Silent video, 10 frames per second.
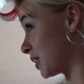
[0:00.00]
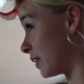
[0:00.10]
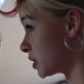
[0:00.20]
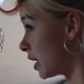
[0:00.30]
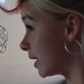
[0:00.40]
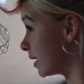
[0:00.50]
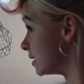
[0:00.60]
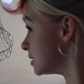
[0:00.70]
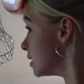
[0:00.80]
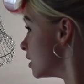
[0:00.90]
Look how tiny
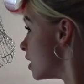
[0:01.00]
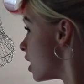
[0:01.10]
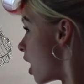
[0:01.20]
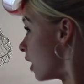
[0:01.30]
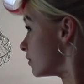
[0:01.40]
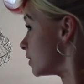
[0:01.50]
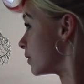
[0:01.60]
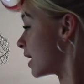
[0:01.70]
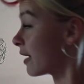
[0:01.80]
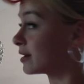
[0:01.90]
it is. I really
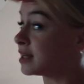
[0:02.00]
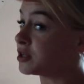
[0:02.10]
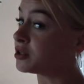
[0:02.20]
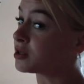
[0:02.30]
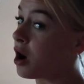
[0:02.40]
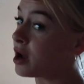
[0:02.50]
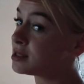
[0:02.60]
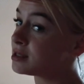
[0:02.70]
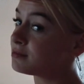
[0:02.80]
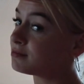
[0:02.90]
want hair extensions,
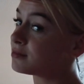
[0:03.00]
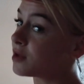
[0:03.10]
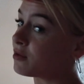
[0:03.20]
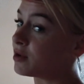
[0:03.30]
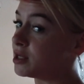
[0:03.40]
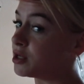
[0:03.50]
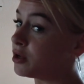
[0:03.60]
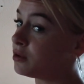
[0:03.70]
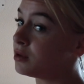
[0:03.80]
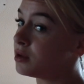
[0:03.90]
guys. I really
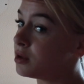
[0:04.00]
do.